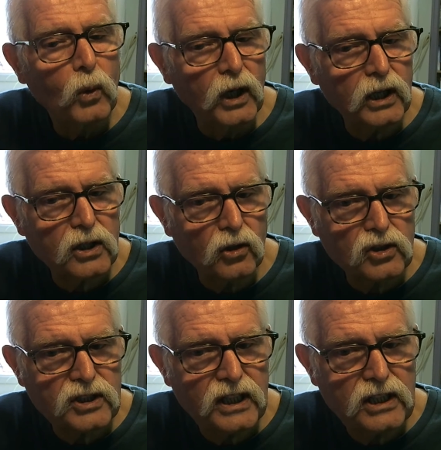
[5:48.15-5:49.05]
Work
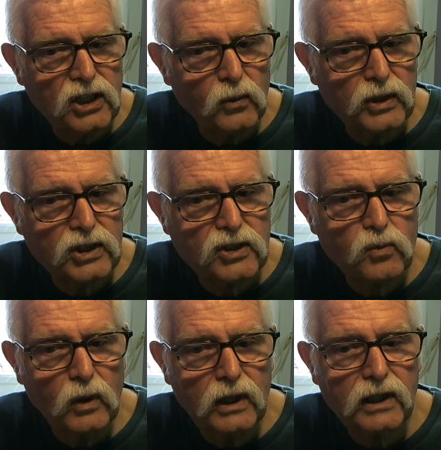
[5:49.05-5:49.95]

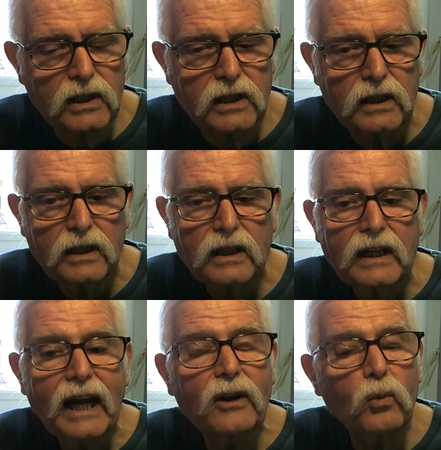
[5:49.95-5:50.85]
continuous work
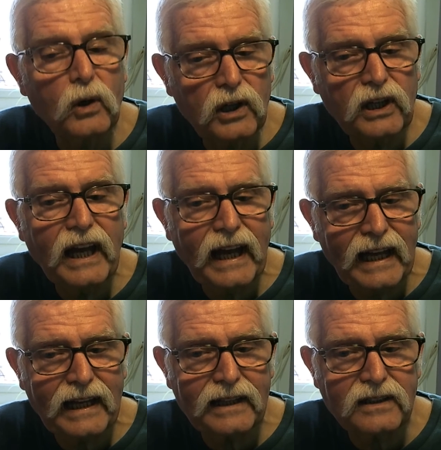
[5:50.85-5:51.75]
and work
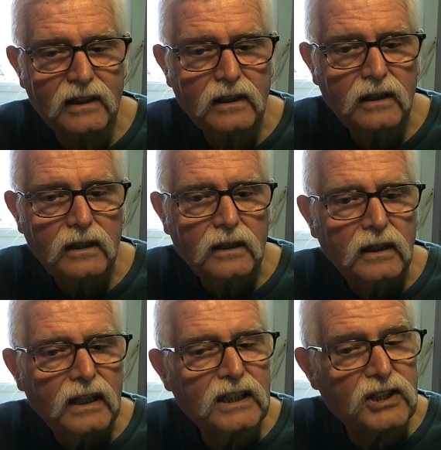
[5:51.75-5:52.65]
hard
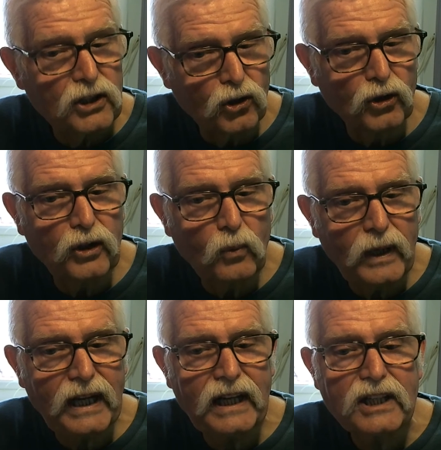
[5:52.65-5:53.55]
is the only
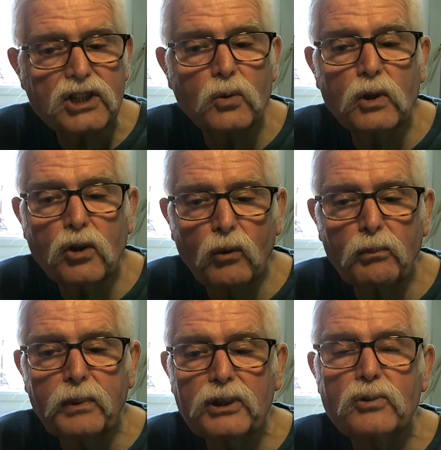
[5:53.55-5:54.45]
way to
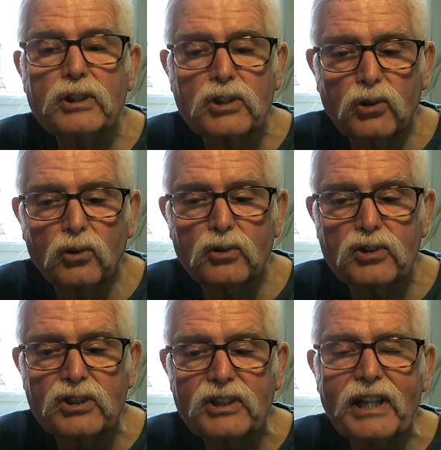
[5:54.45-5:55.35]
accomplish
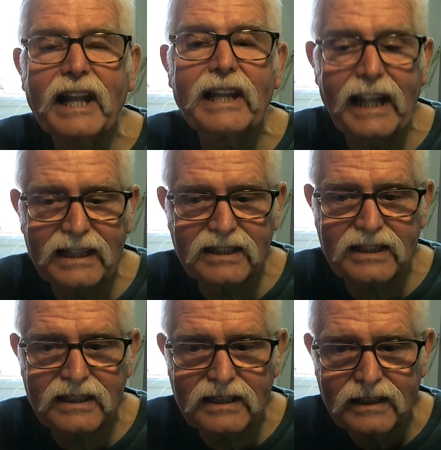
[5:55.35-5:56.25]
results that
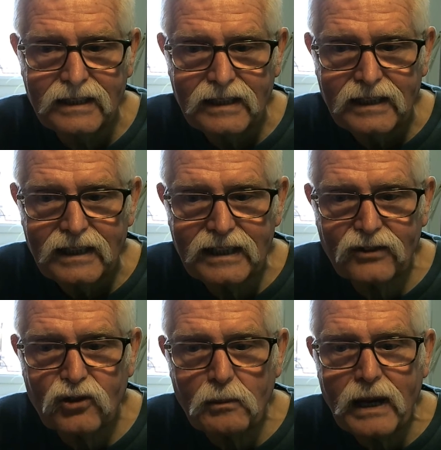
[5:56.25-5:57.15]
last. And
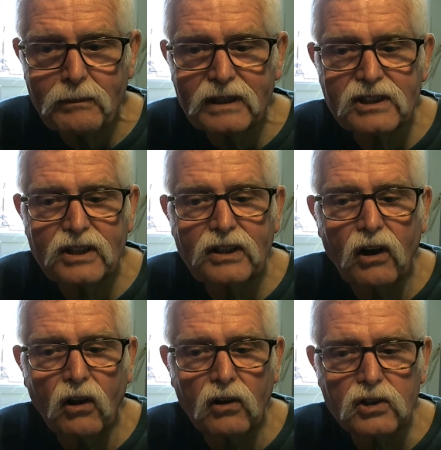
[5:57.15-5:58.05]
that's from Hamilton
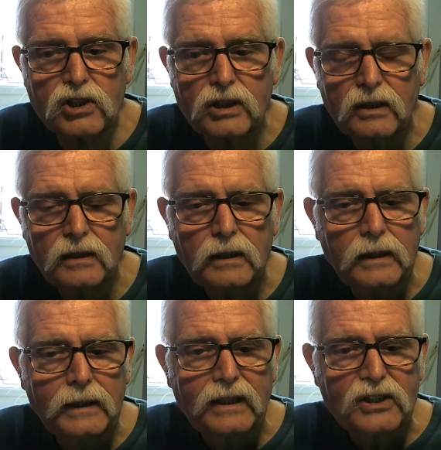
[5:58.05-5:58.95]
Holt.
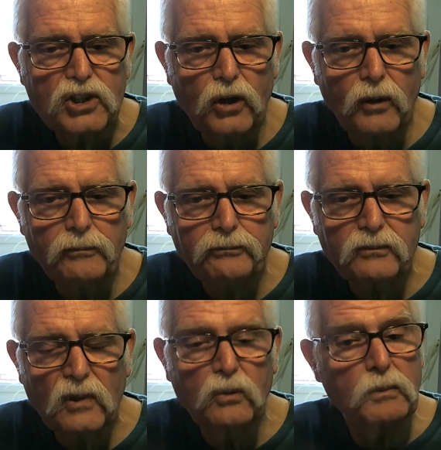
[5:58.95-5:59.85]
So
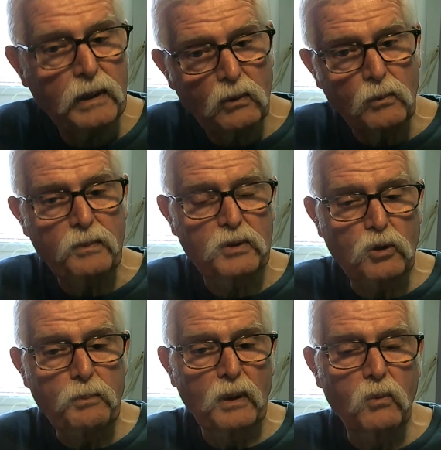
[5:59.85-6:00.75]
a
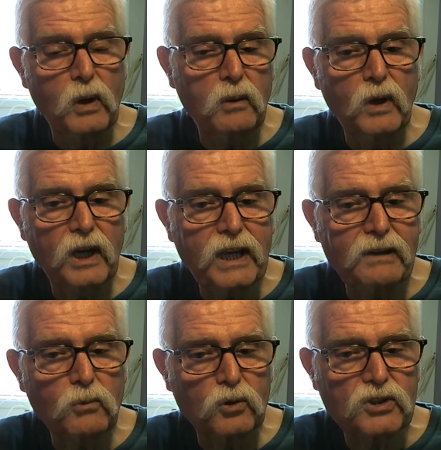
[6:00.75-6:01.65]
couple of
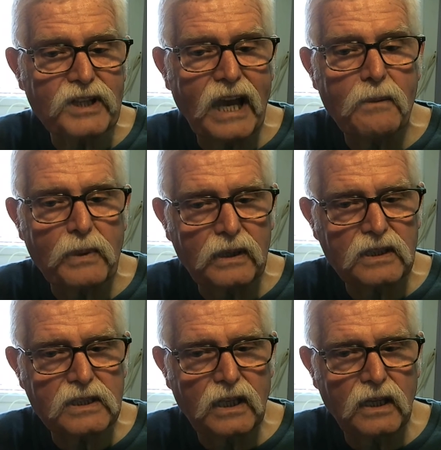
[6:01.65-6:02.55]
working ones there,
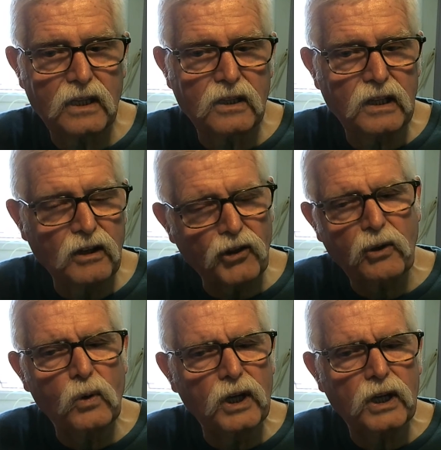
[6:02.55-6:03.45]
but nothing